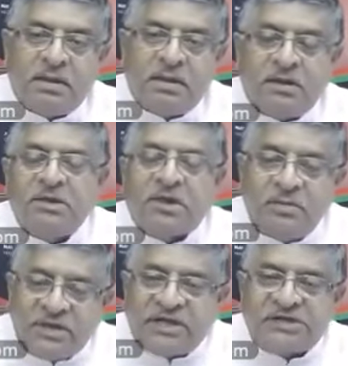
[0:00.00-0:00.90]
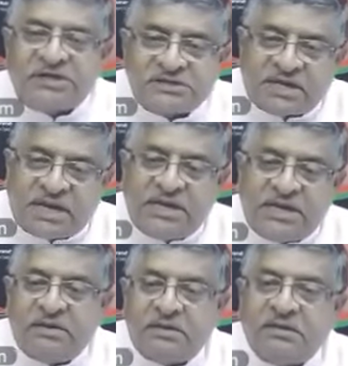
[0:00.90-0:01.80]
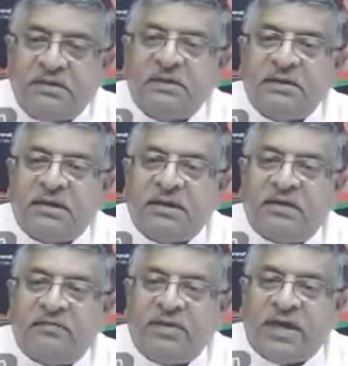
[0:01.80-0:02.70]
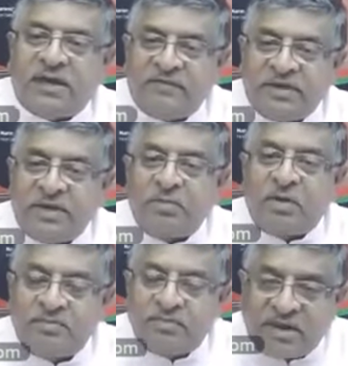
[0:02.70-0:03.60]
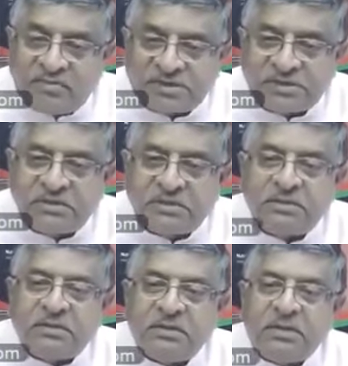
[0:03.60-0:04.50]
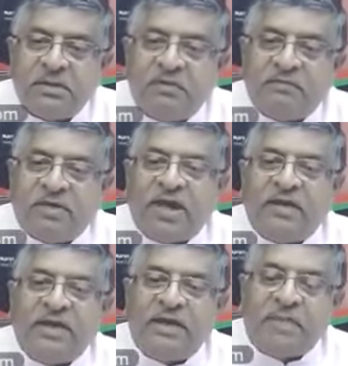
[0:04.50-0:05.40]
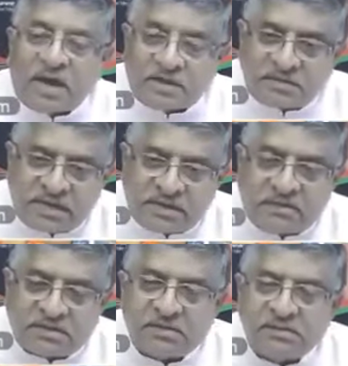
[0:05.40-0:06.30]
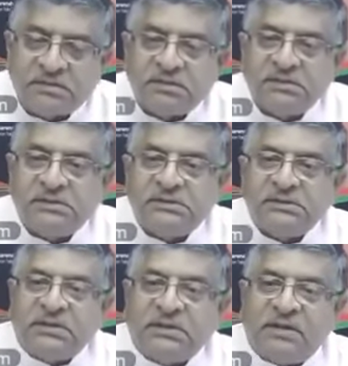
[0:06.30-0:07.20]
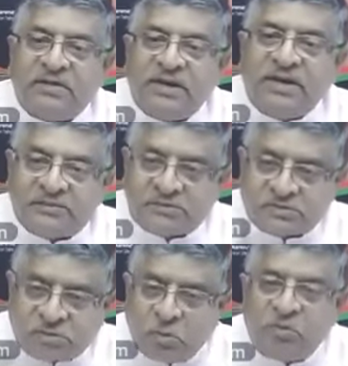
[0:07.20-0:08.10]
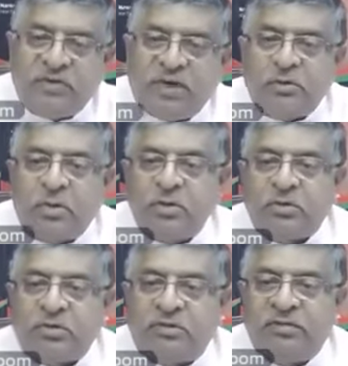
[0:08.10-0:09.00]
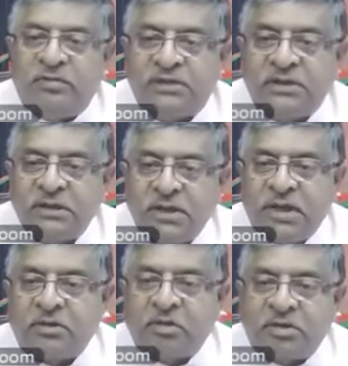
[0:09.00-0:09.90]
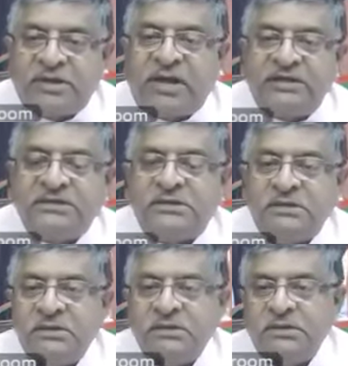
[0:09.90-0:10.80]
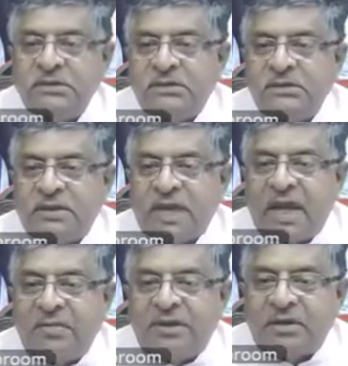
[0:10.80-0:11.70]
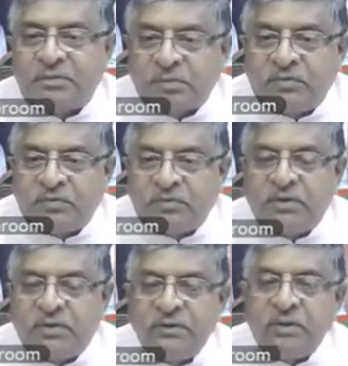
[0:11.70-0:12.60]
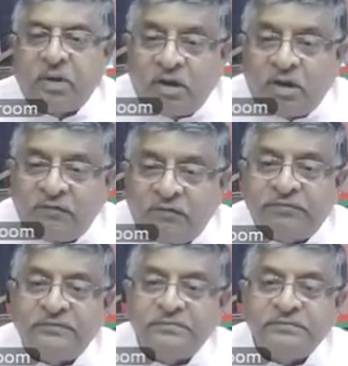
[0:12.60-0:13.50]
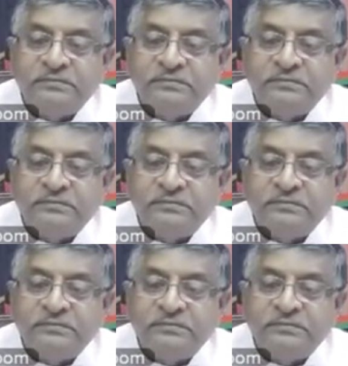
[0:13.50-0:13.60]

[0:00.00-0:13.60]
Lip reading: On the communication side, we are having a broadband mission, we are having a BharatNet, and very soon we are going to come with a concretized cabinet approval of